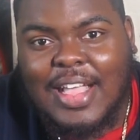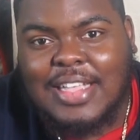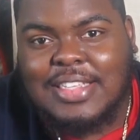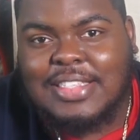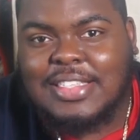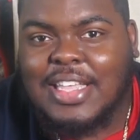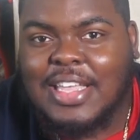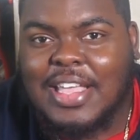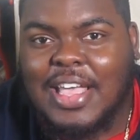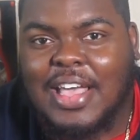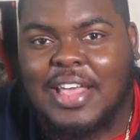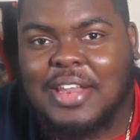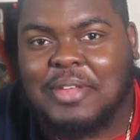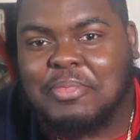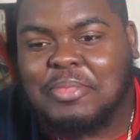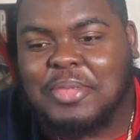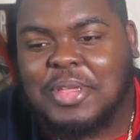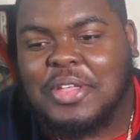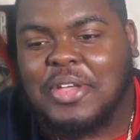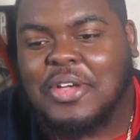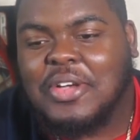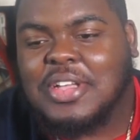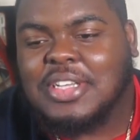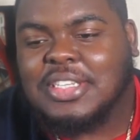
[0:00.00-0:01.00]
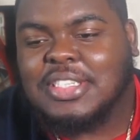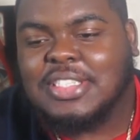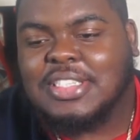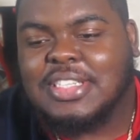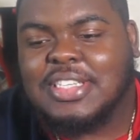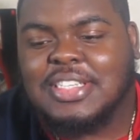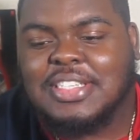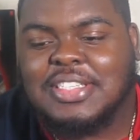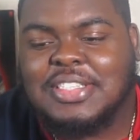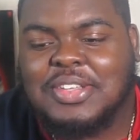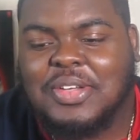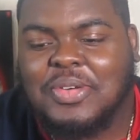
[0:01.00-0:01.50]
I stay out in BR and
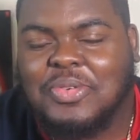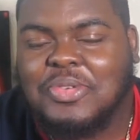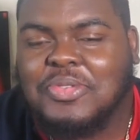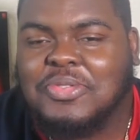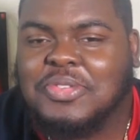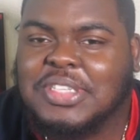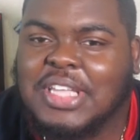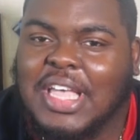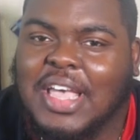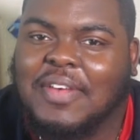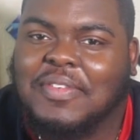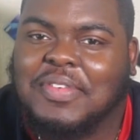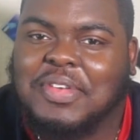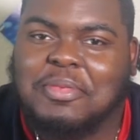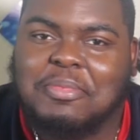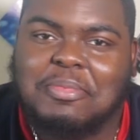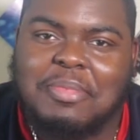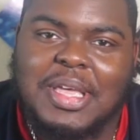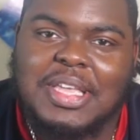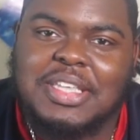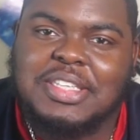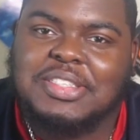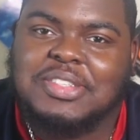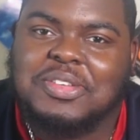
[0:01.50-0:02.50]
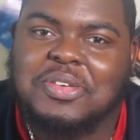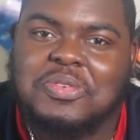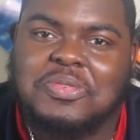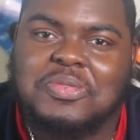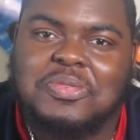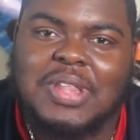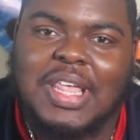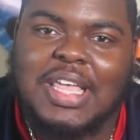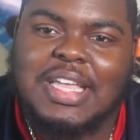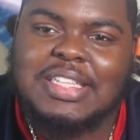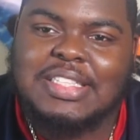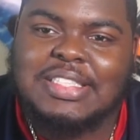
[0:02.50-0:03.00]
shit. So we just having debates
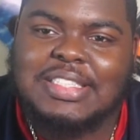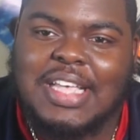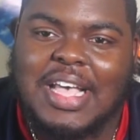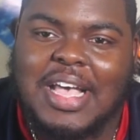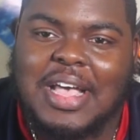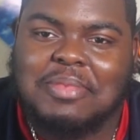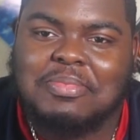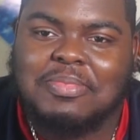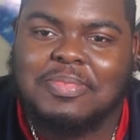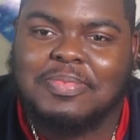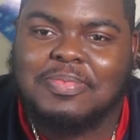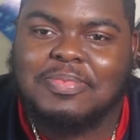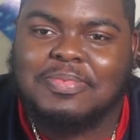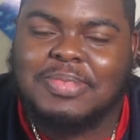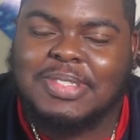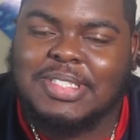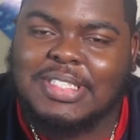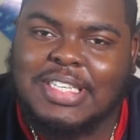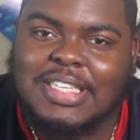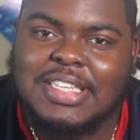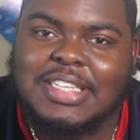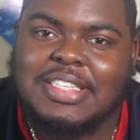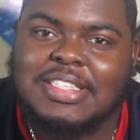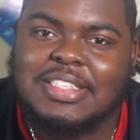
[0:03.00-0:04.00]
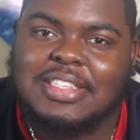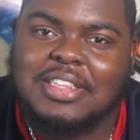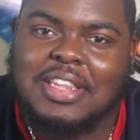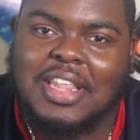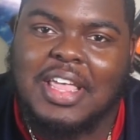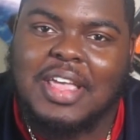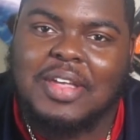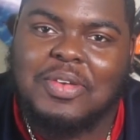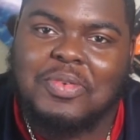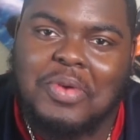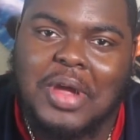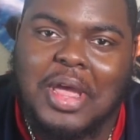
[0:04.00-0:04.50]
on like top cities and
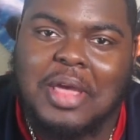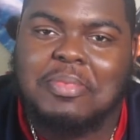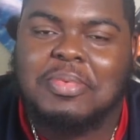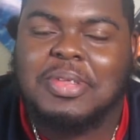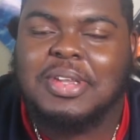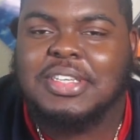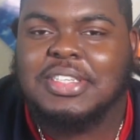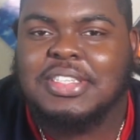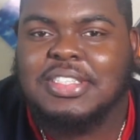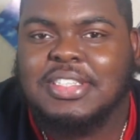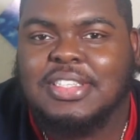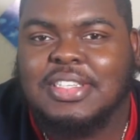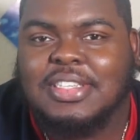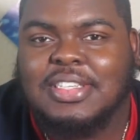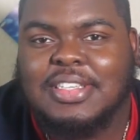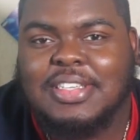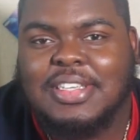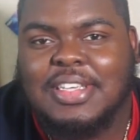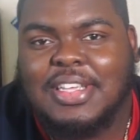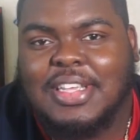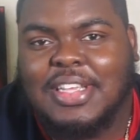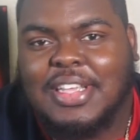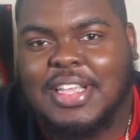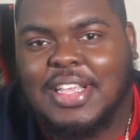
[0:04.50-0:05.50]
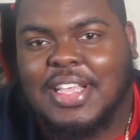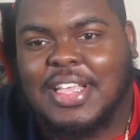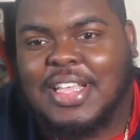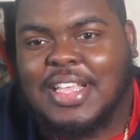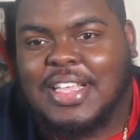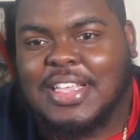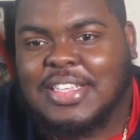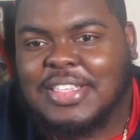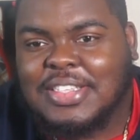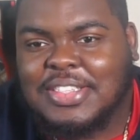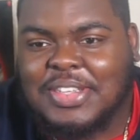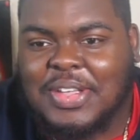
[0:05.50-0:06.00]
like rapping and shit.
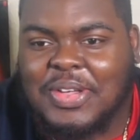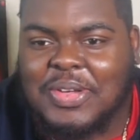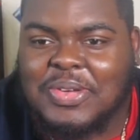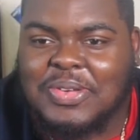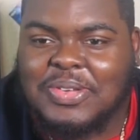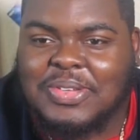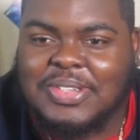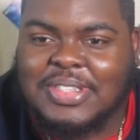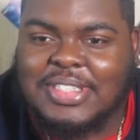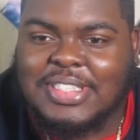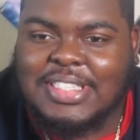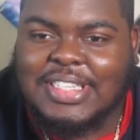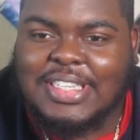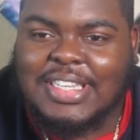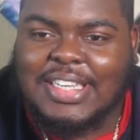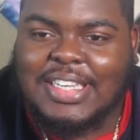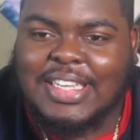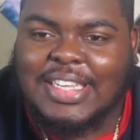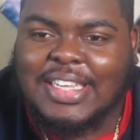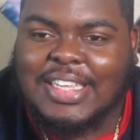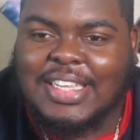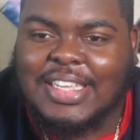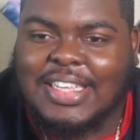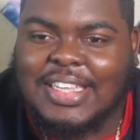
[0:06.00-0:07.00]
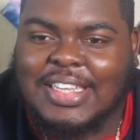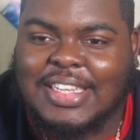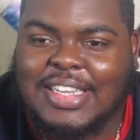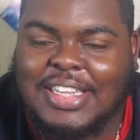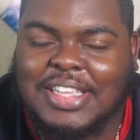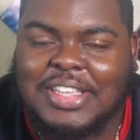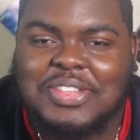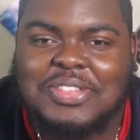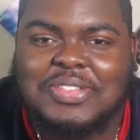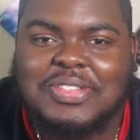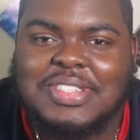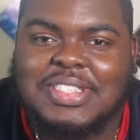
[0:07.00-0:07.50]
So shit,
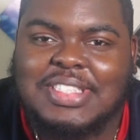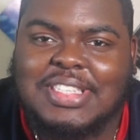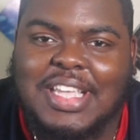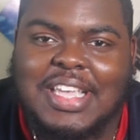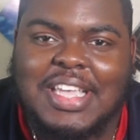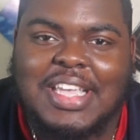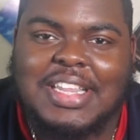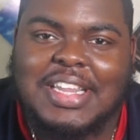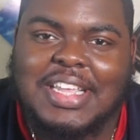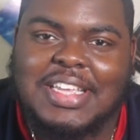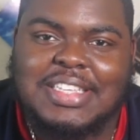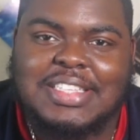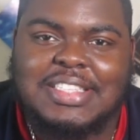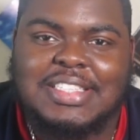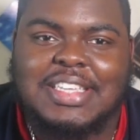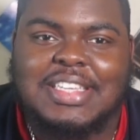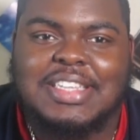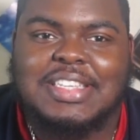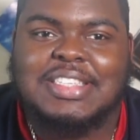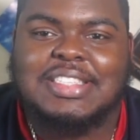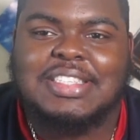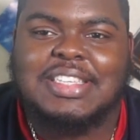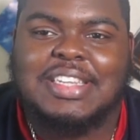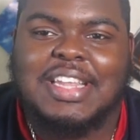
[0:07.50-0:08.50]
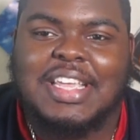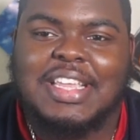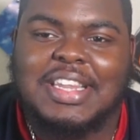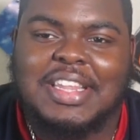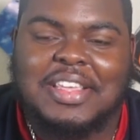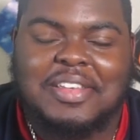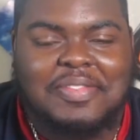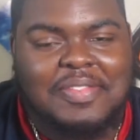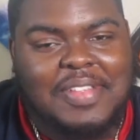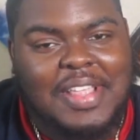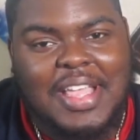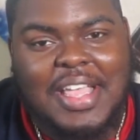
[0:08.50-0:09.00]
niggas was saying they cities and they
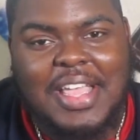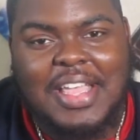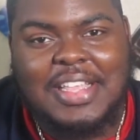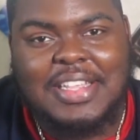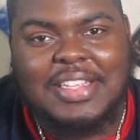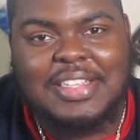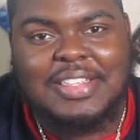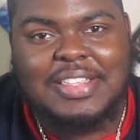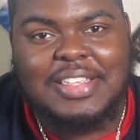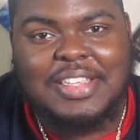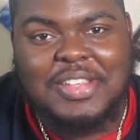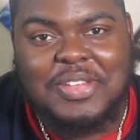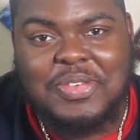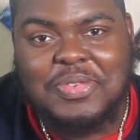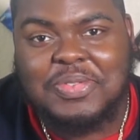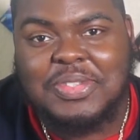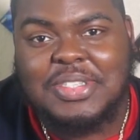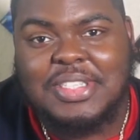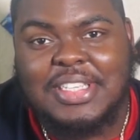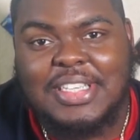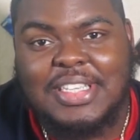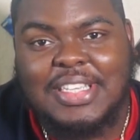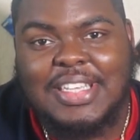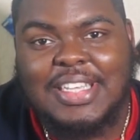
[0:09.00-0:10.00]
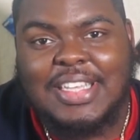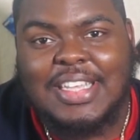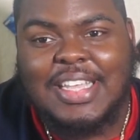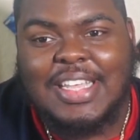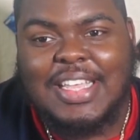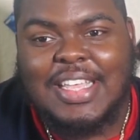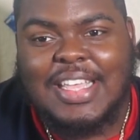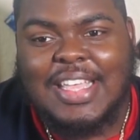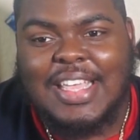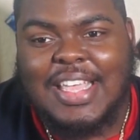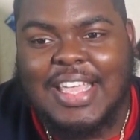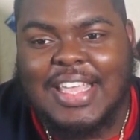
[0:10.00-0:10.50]
left out Houston.
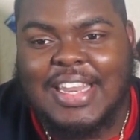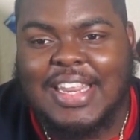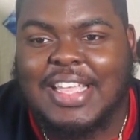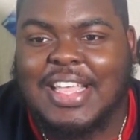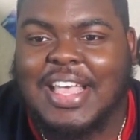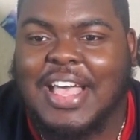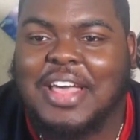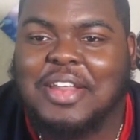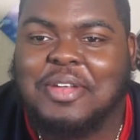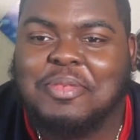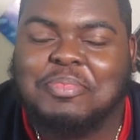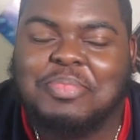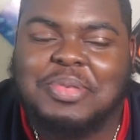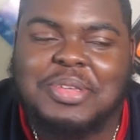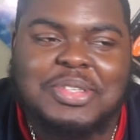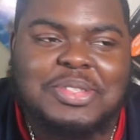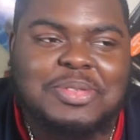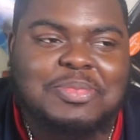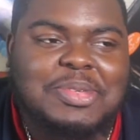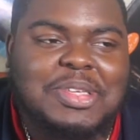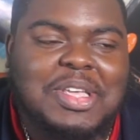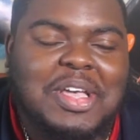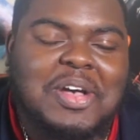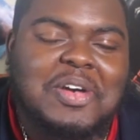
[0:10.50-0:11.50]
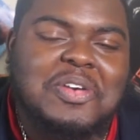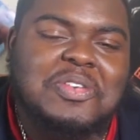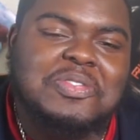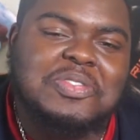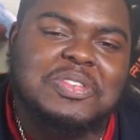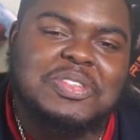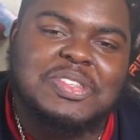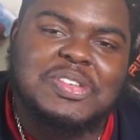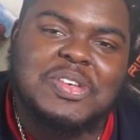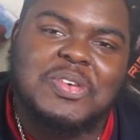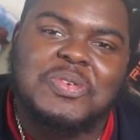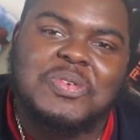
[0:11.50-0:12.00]
And it kind of pissed me off. So